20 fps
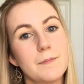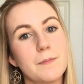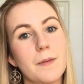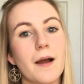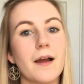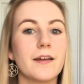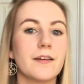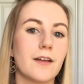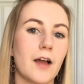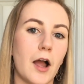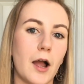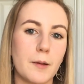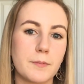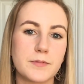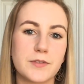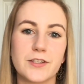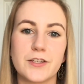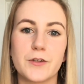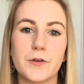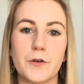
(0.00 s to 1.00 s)
but
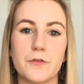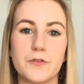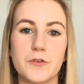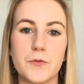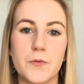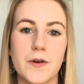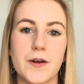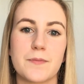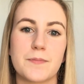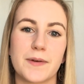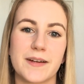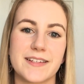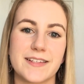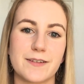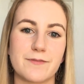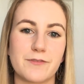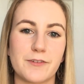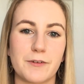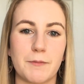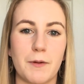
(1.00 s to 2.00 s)
up to you if you want to bring
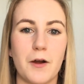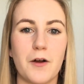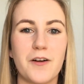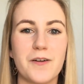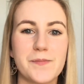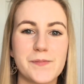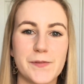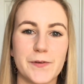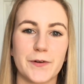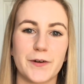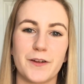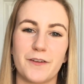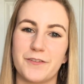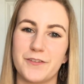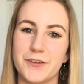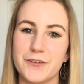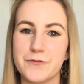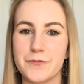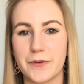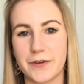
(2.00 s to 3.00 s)
some from home or
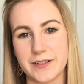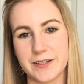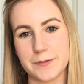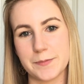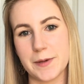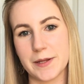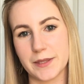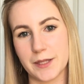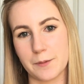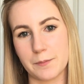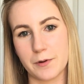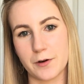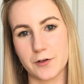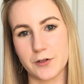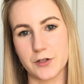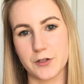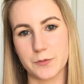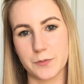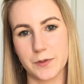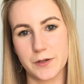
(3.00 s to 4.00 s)
if you want to make that
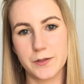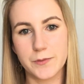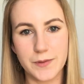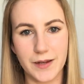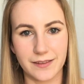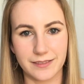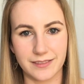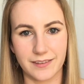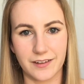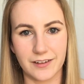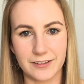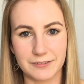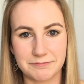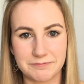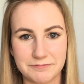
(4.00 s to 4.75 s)
purchase when you get there.